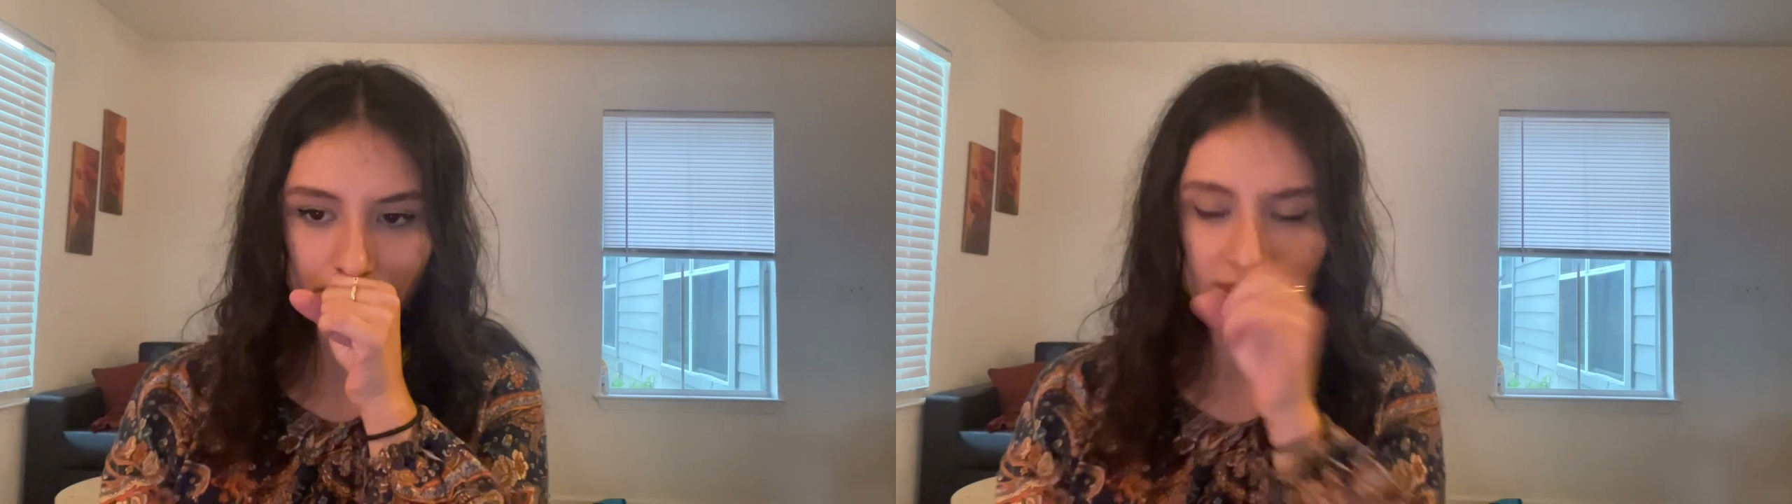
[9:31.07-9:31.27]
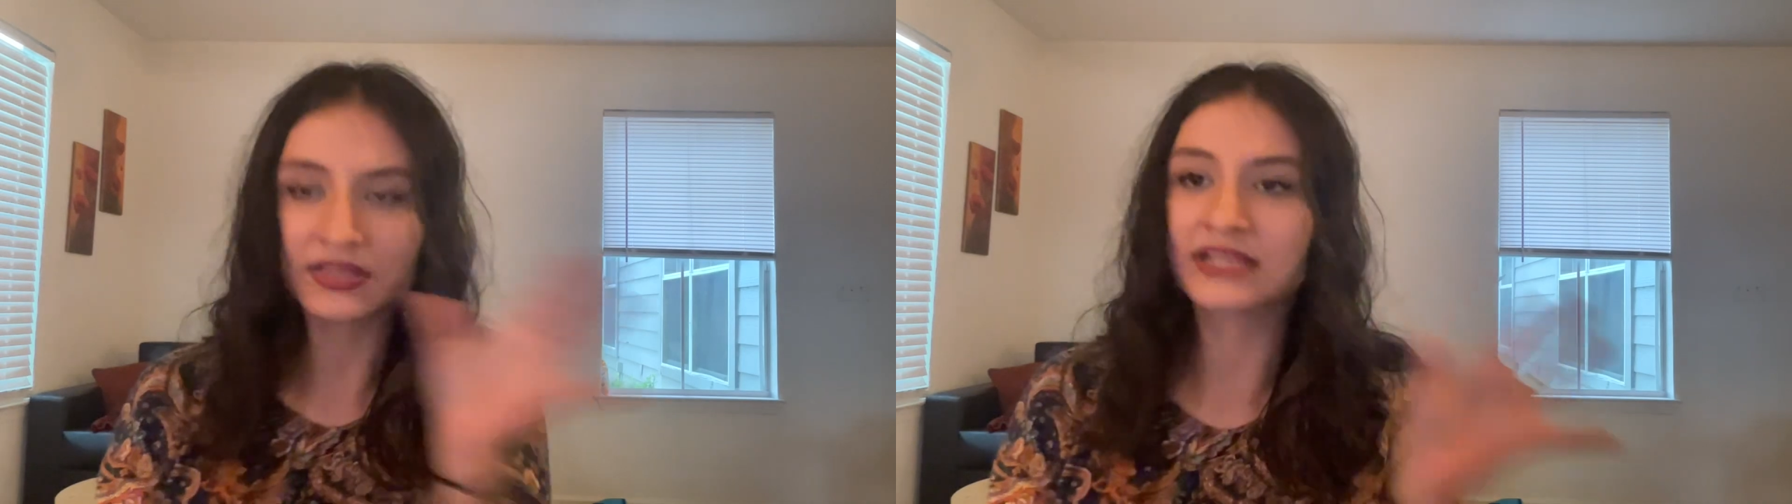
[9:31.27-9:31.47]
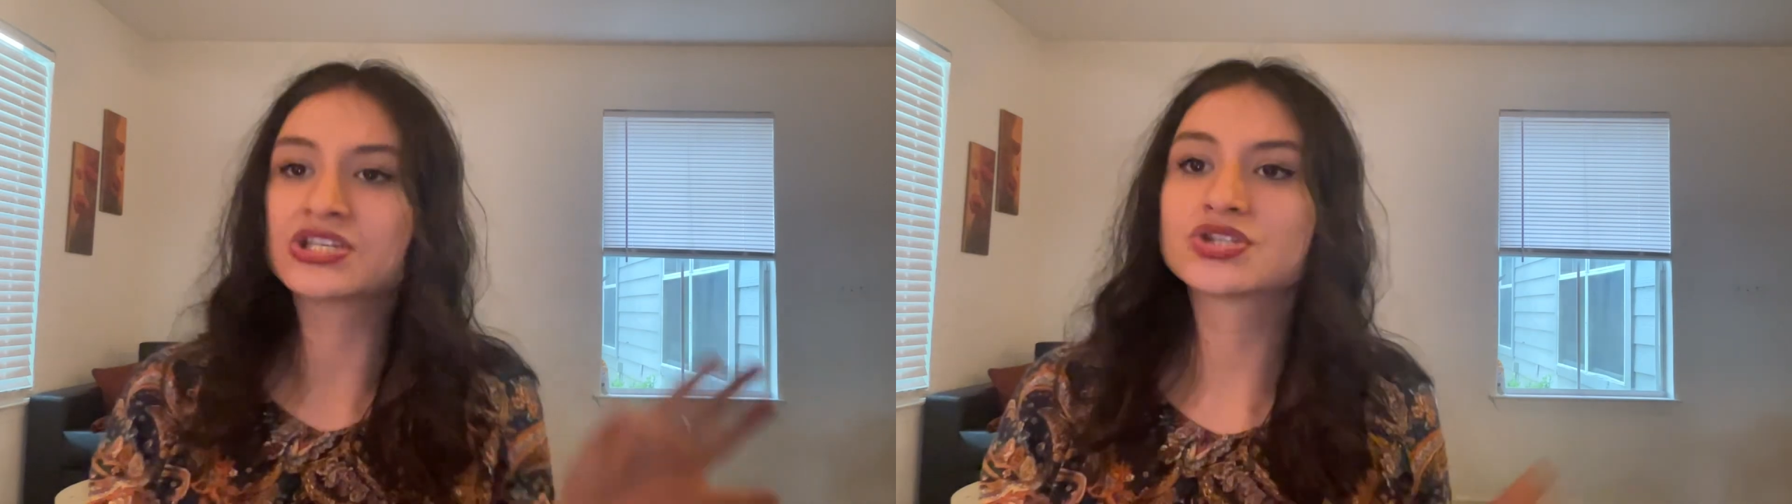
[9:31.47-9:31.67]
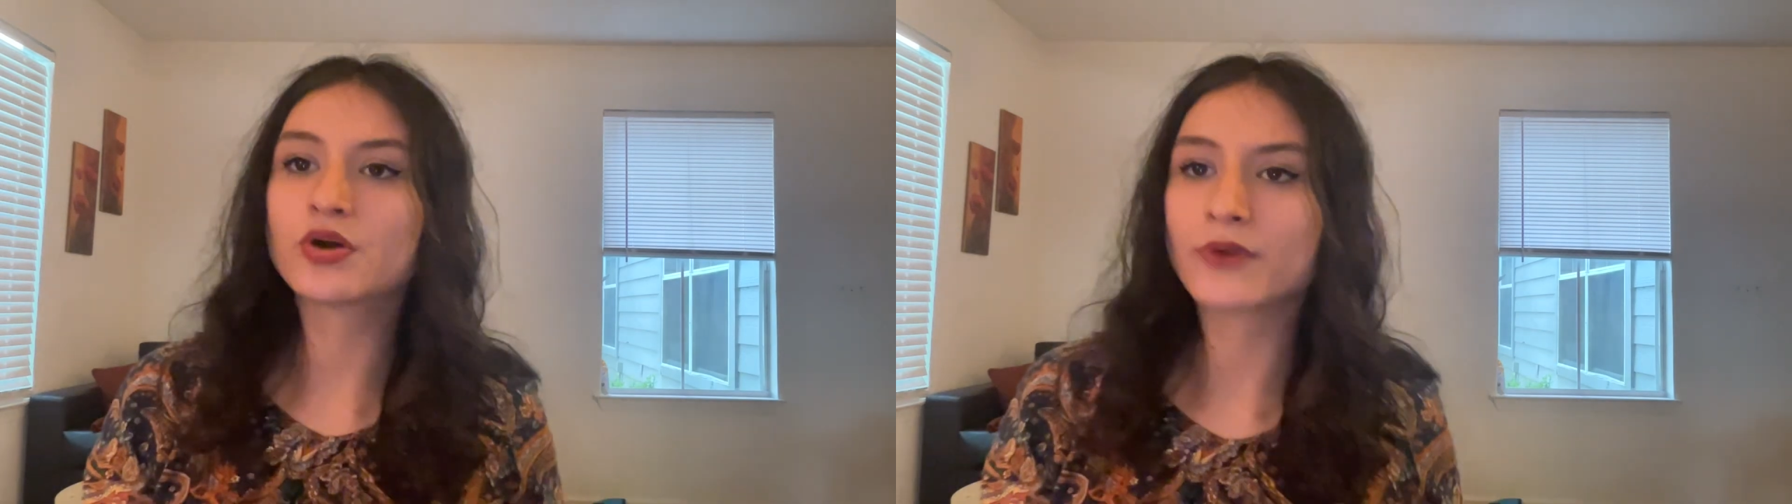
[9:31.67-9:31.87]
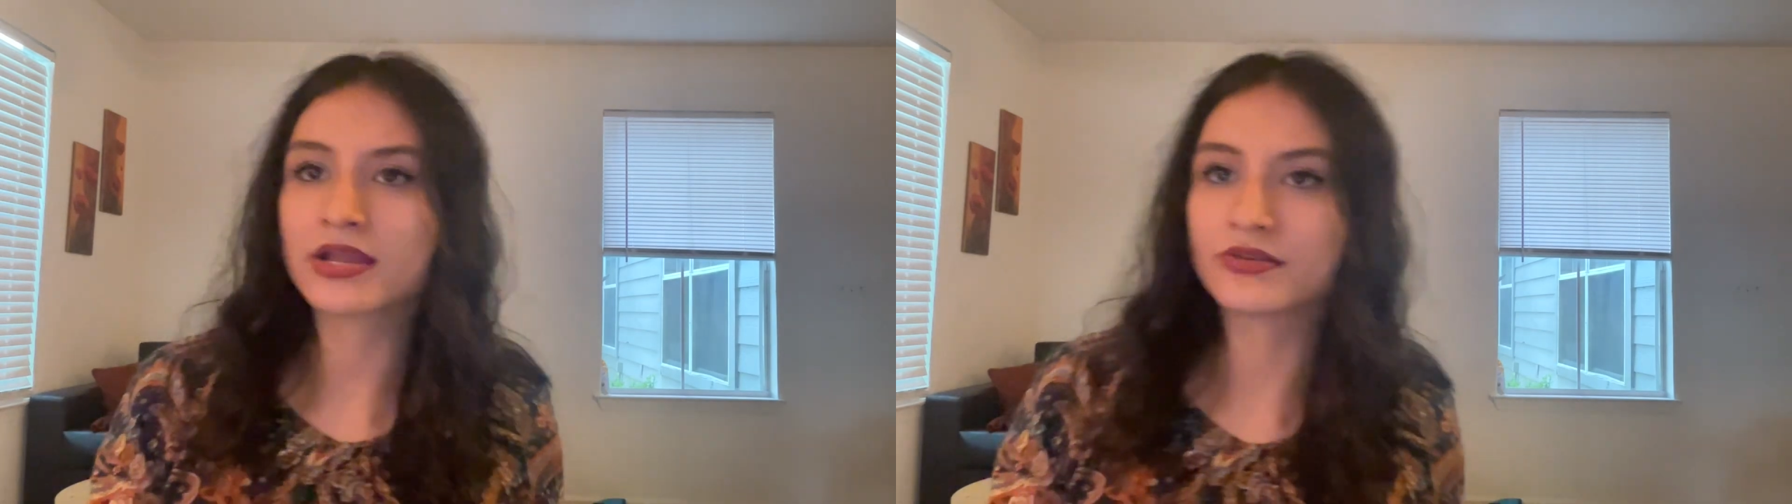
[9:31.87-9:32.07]
Let's just do
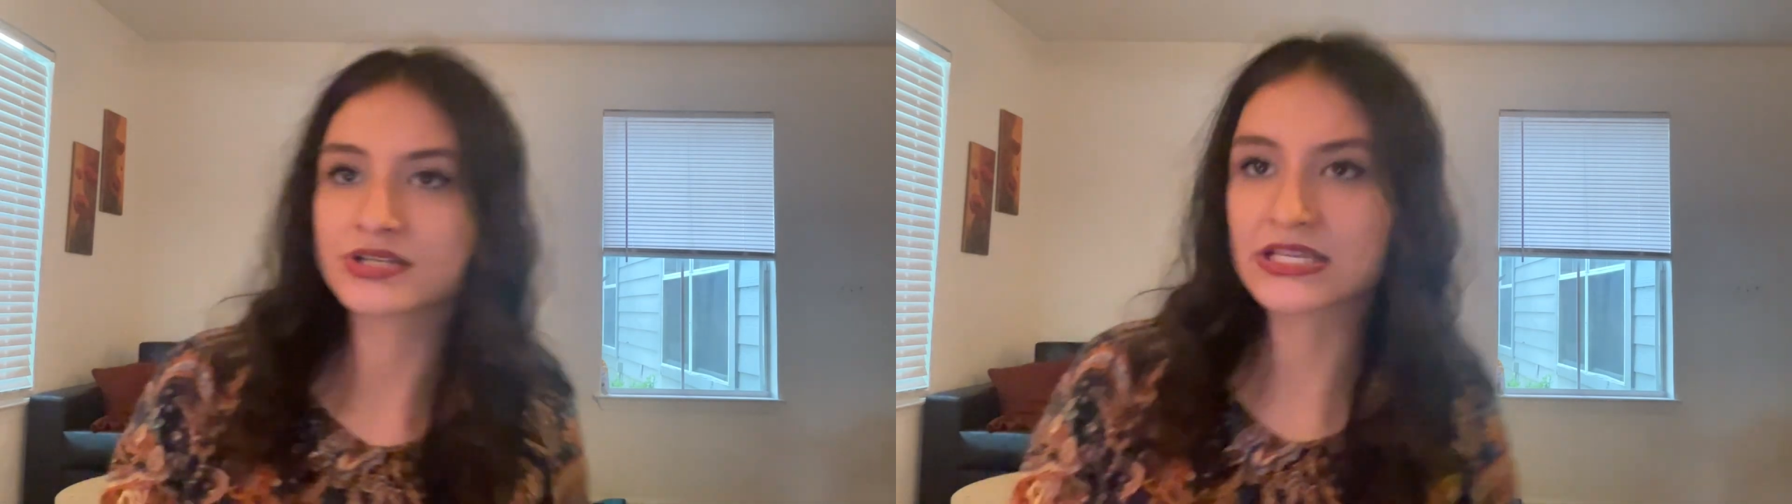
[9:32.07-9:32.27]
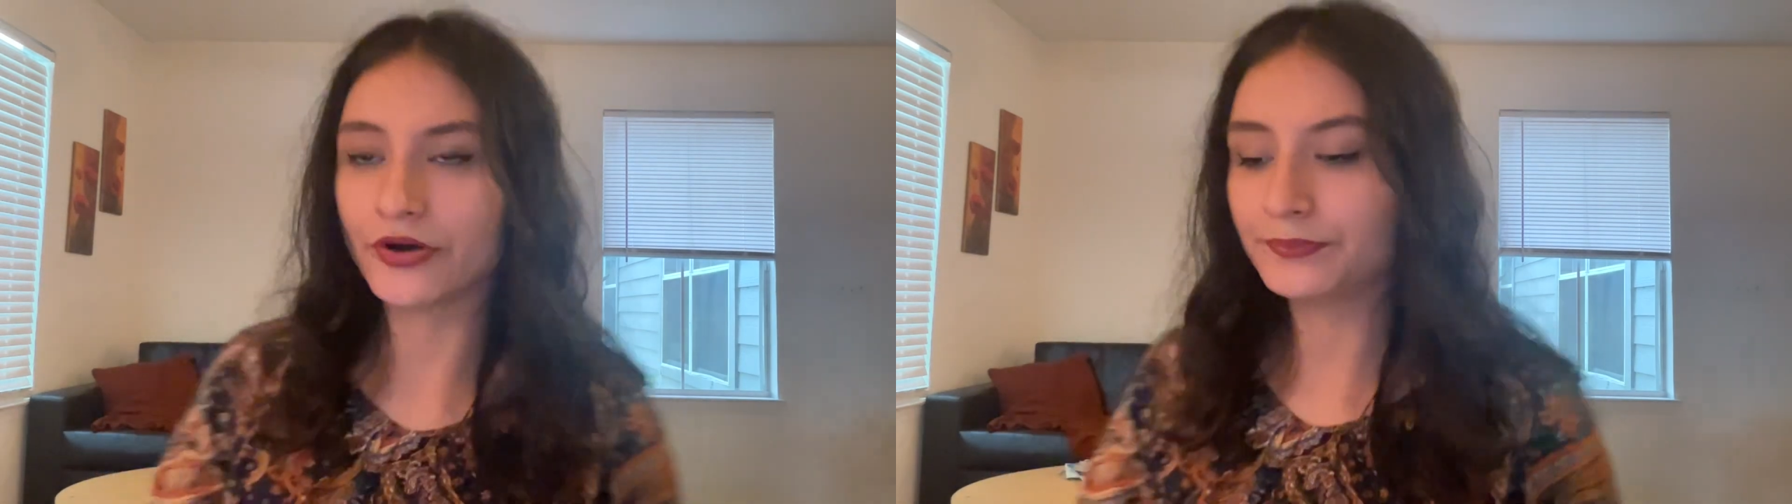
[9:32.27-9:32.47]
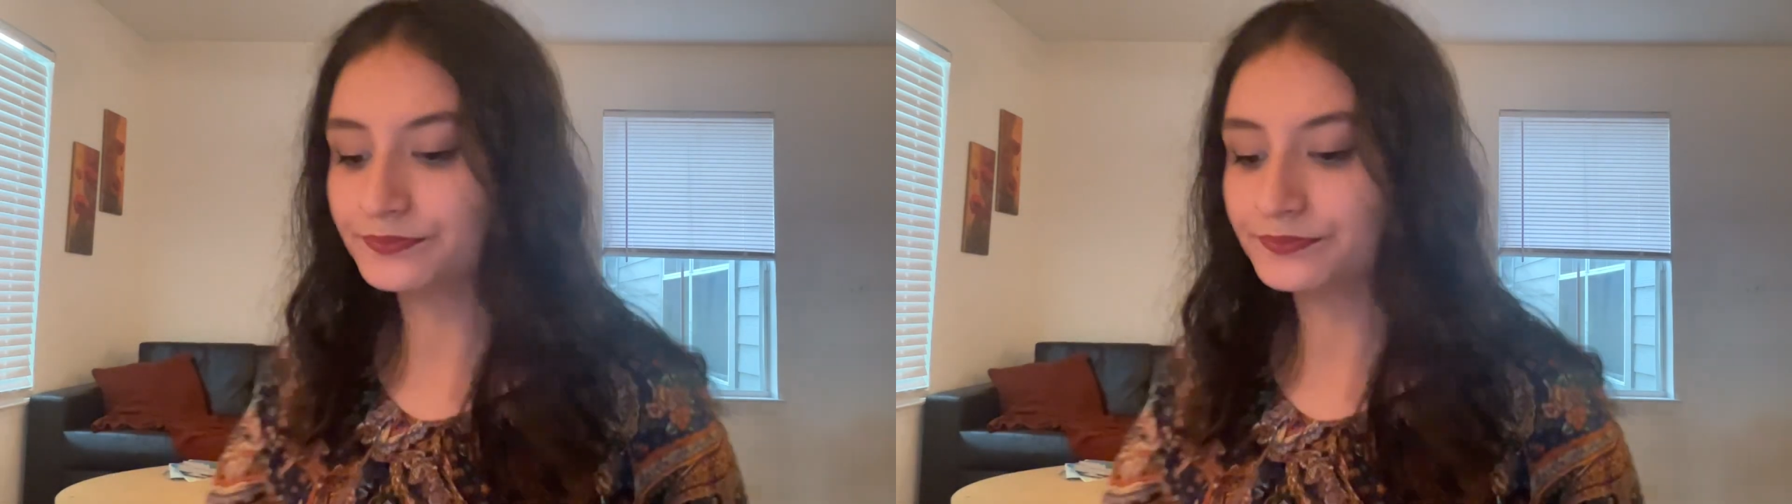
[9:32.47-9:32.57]
a regular scale.